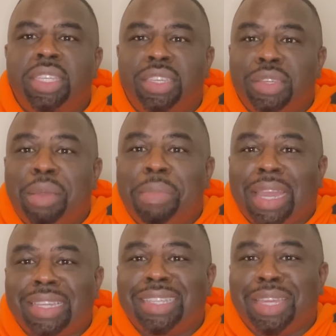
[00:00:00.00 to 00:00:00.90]
you come back
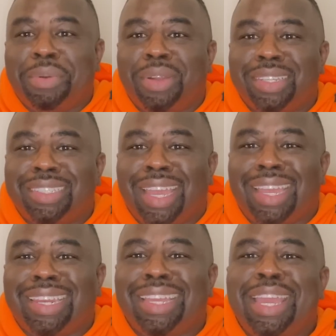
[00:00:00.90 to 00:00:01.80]
and say the word
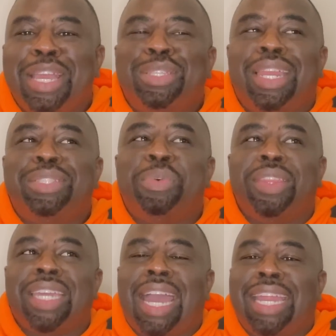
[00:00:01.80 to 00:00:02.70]
shady. So that's
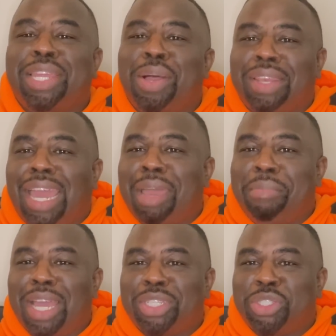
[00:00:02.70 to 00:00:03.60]
one thing I don't like
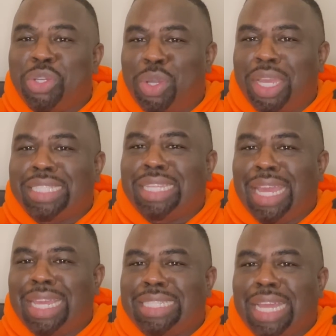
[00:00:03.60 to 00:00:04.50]
about Joy. It's
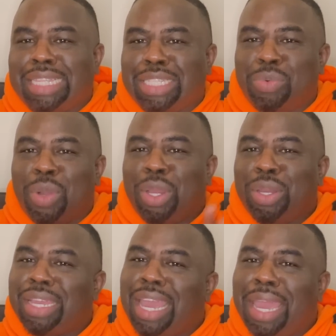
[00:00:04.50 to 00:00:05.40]
like this
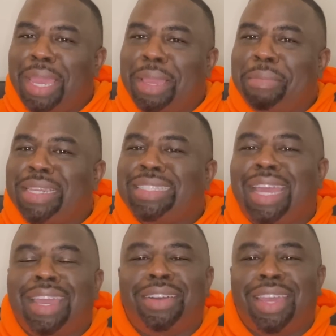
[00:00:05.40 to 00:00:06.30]
word game, and it's
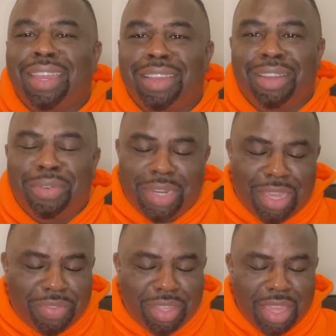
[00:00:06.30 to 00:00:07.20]
like, okay, girl,
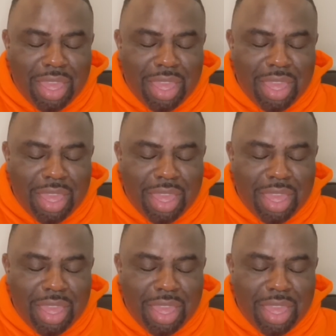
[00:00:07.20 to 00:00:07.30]
whatever.